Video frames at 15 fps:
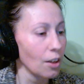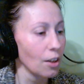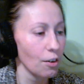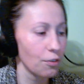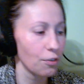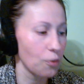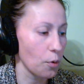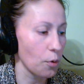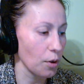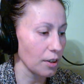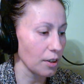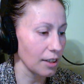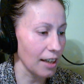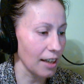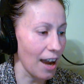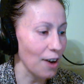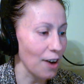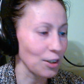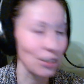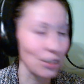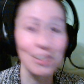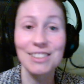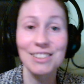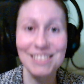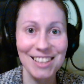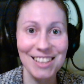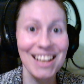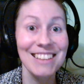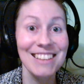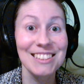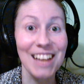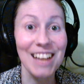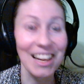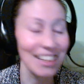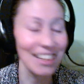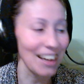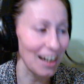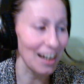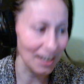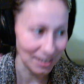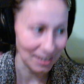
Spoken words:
for the characters. Because yes, I